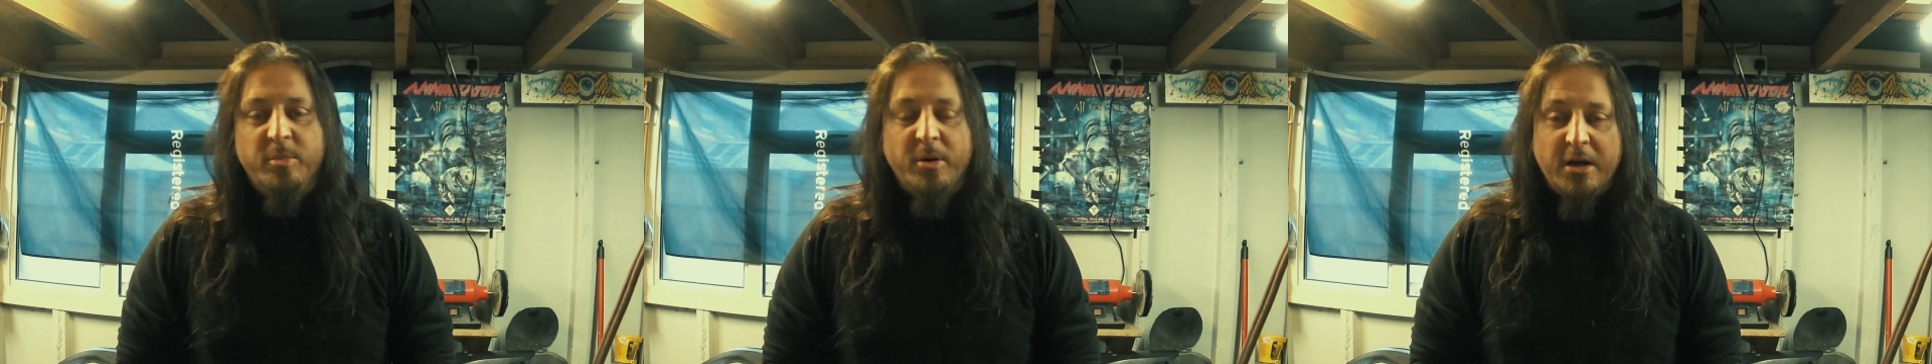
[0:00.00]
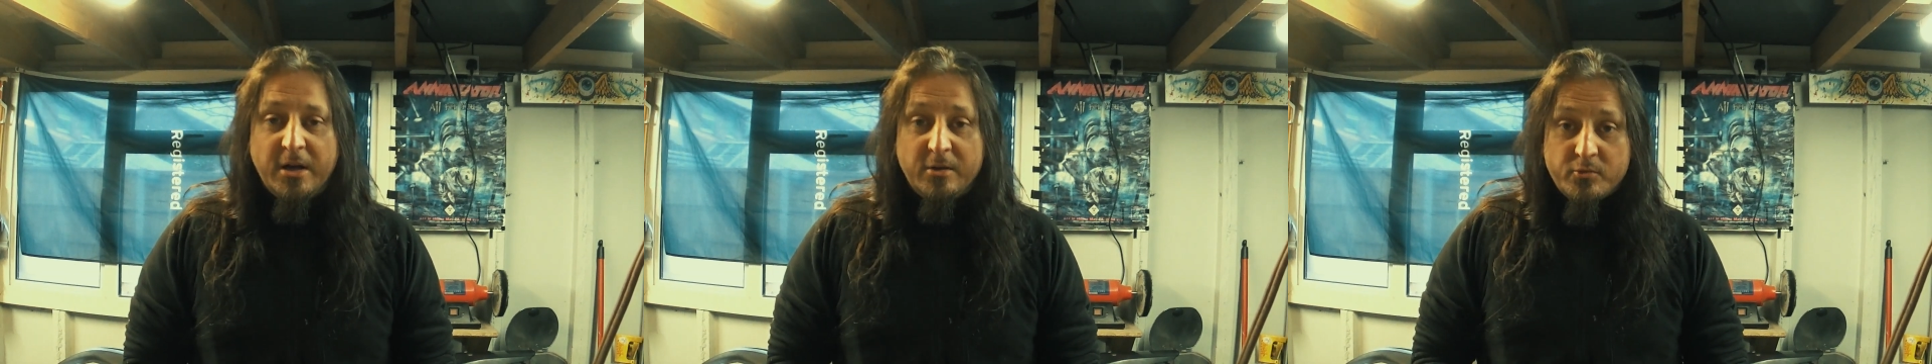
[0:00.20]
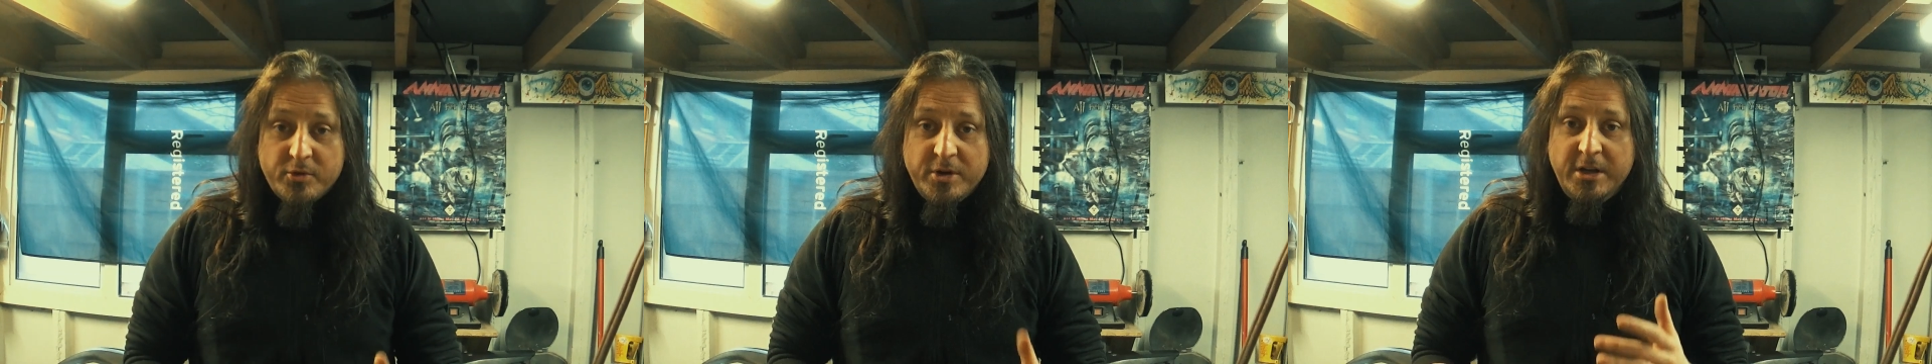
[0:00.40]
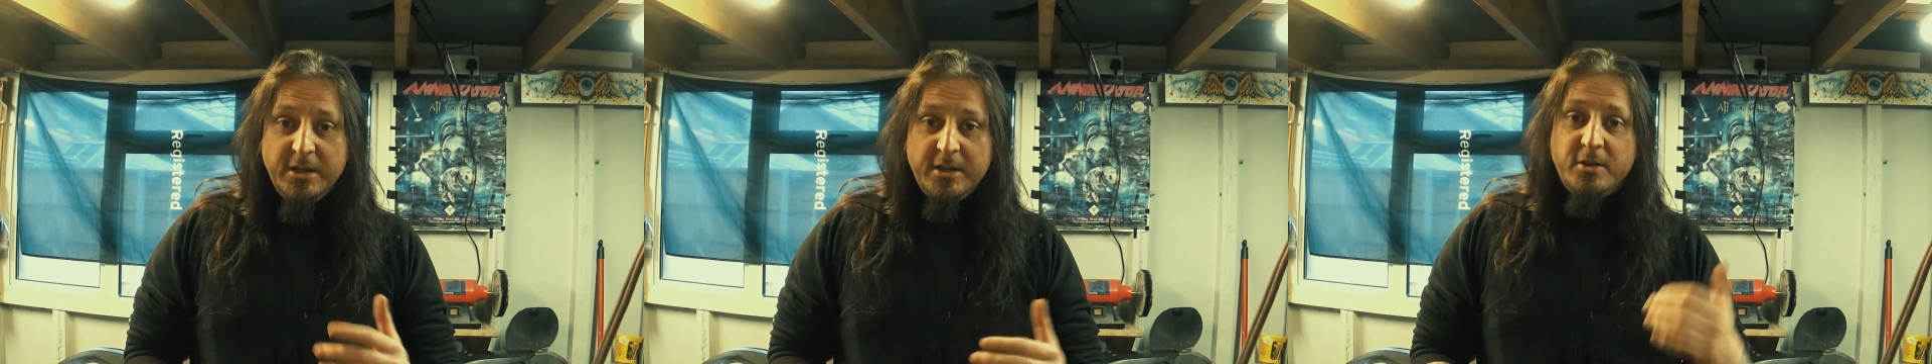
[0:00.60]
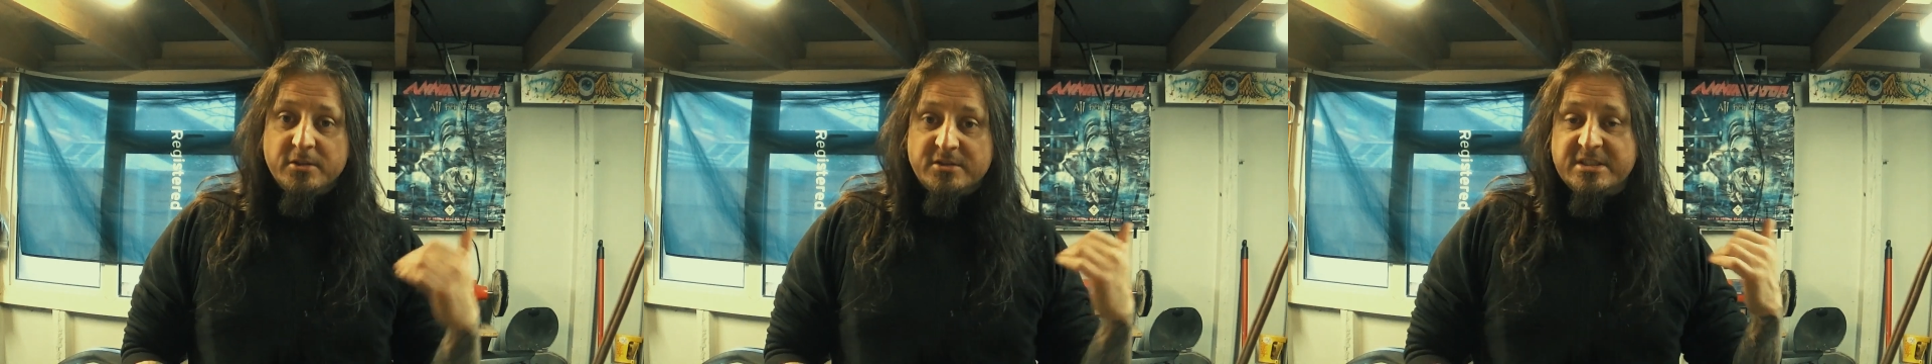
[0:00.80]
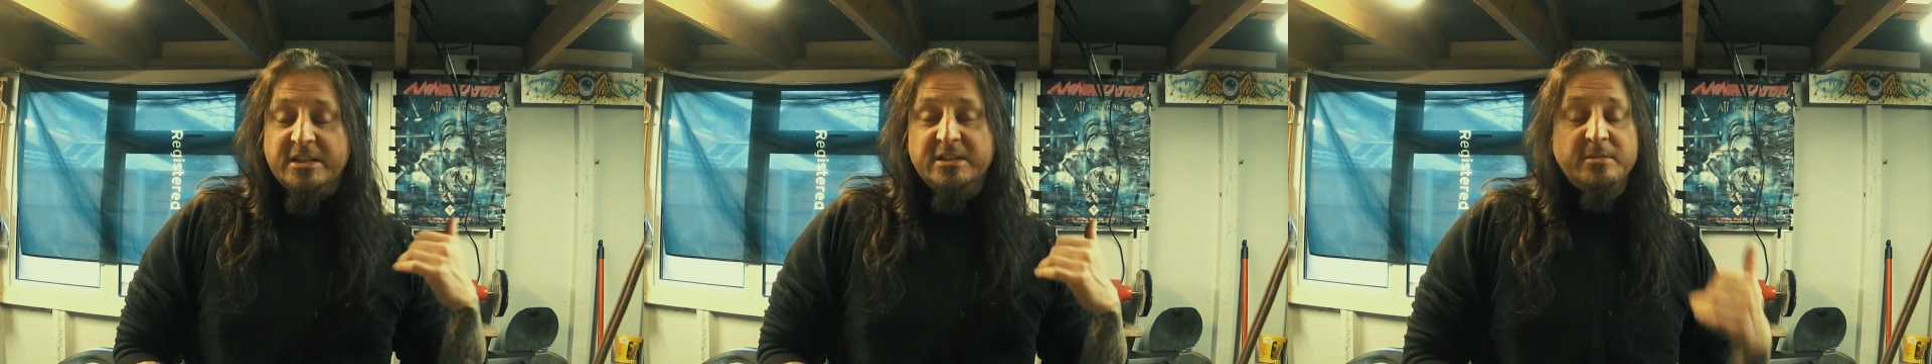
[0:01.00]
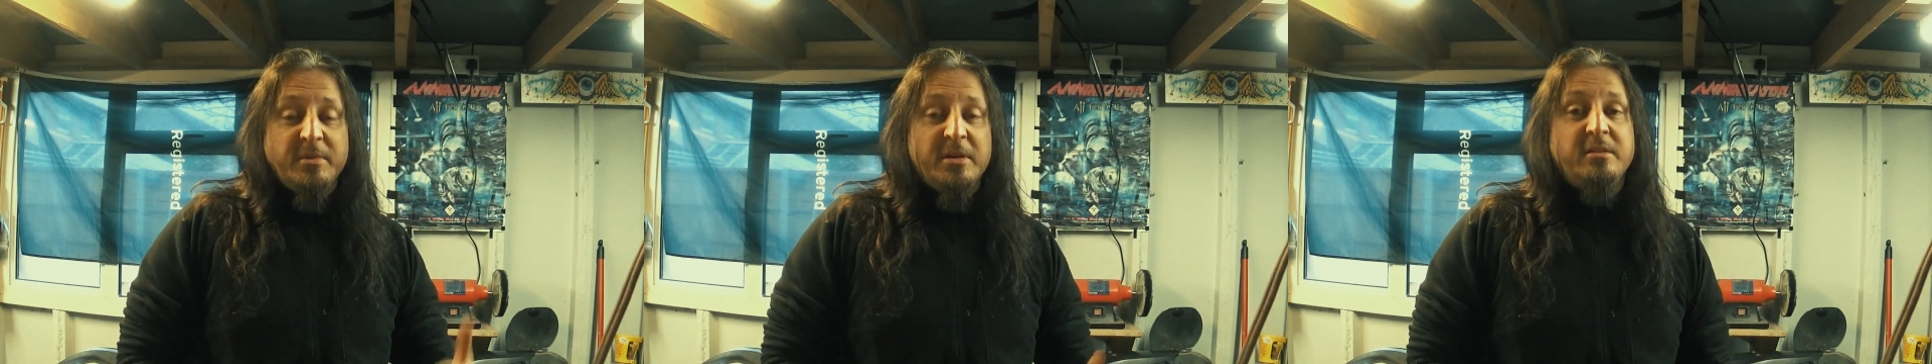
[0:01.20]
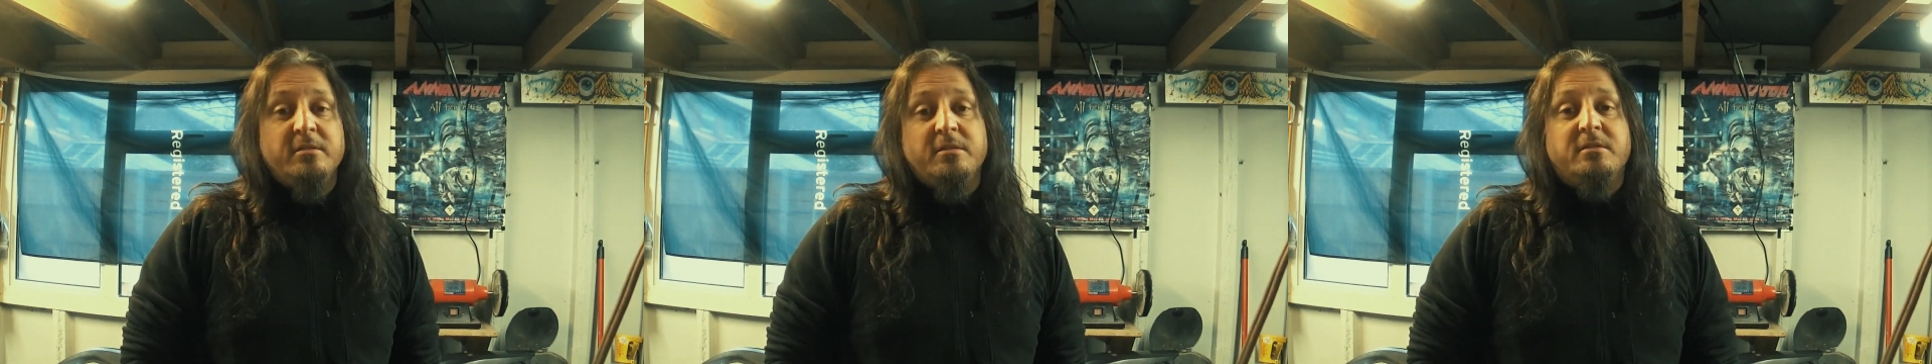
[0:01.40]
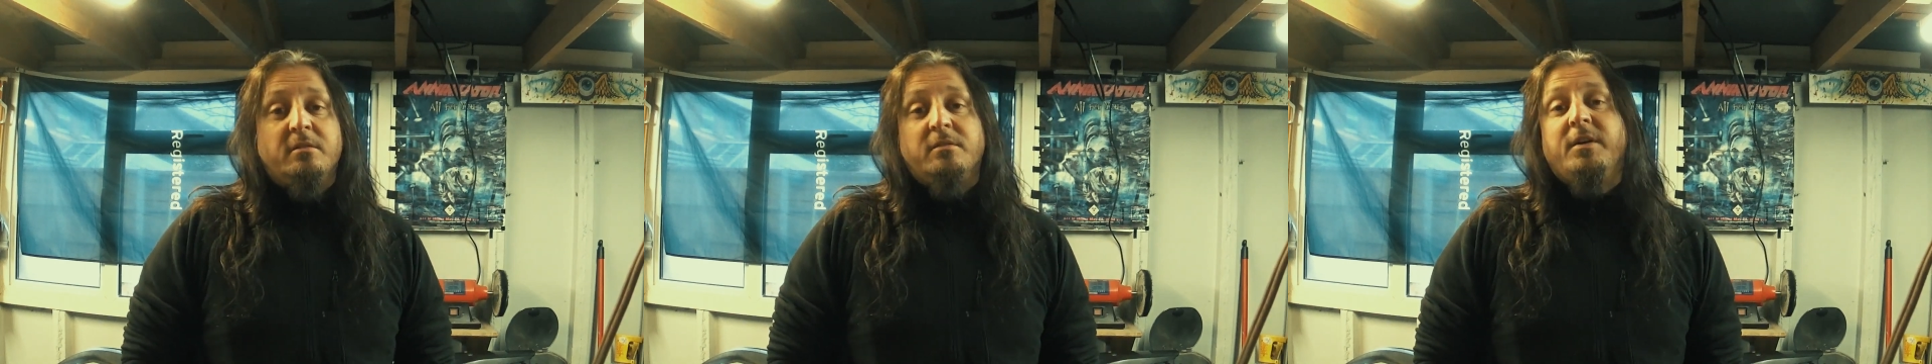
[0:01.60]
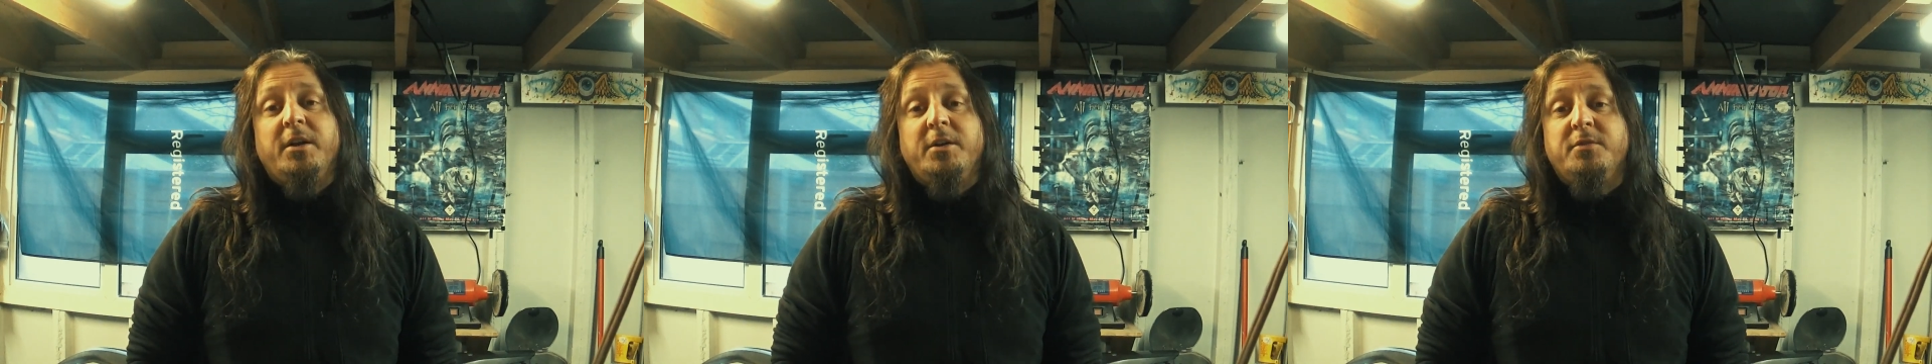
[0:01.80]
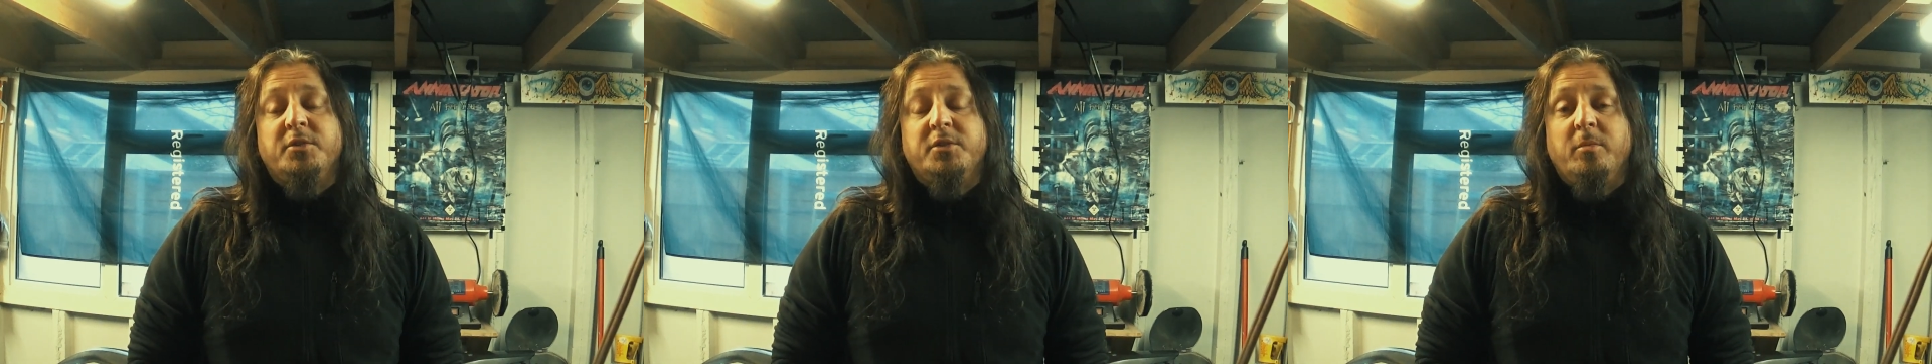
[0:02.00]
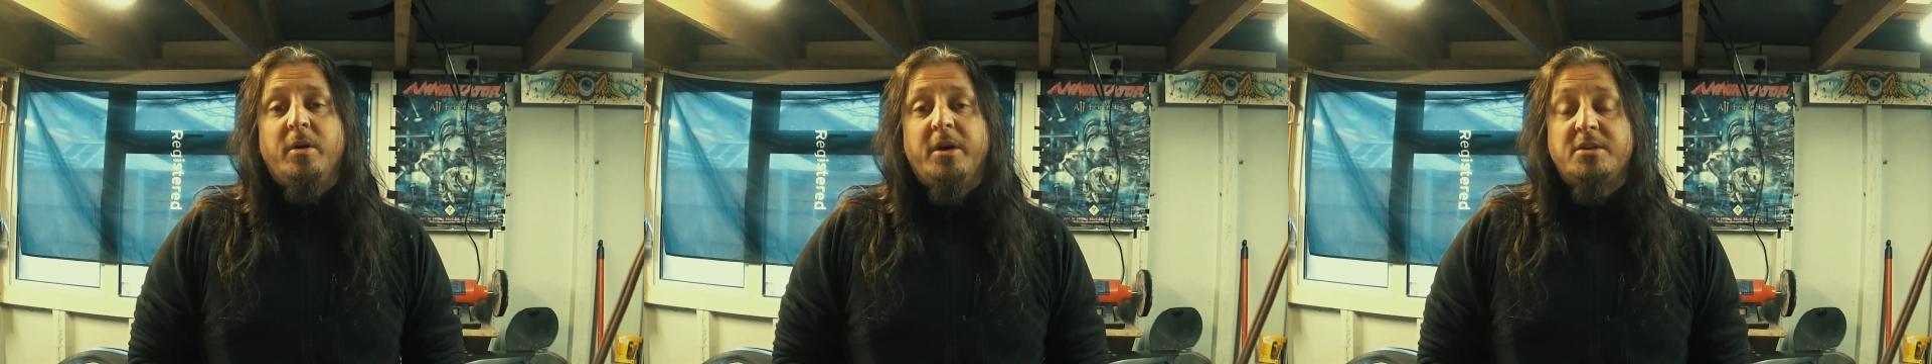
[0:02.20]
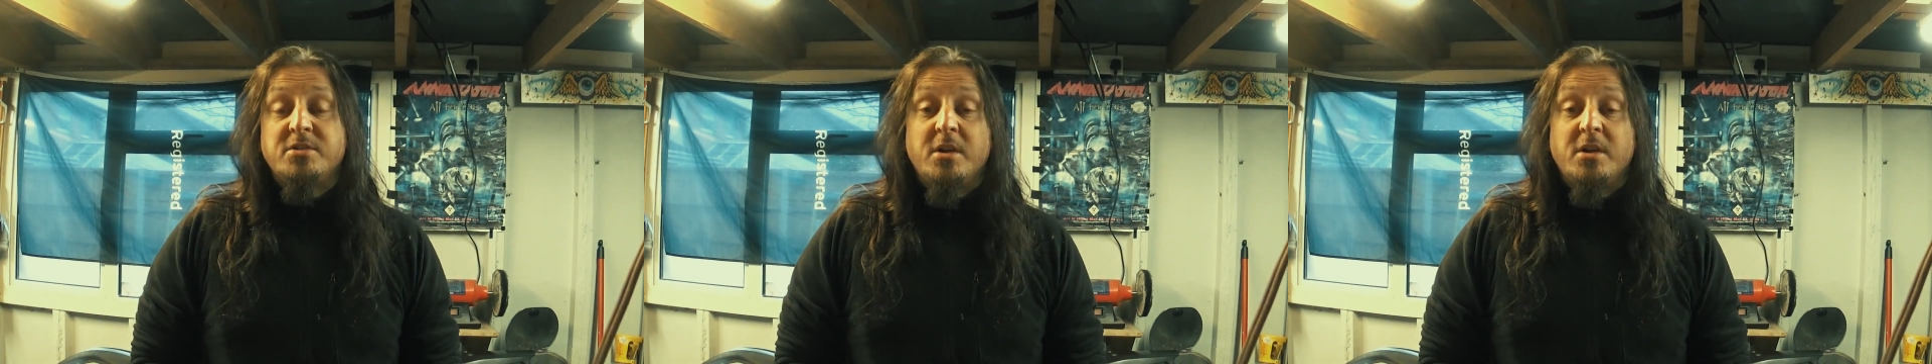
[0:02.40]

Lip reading: but I really got sentimental value for the bike,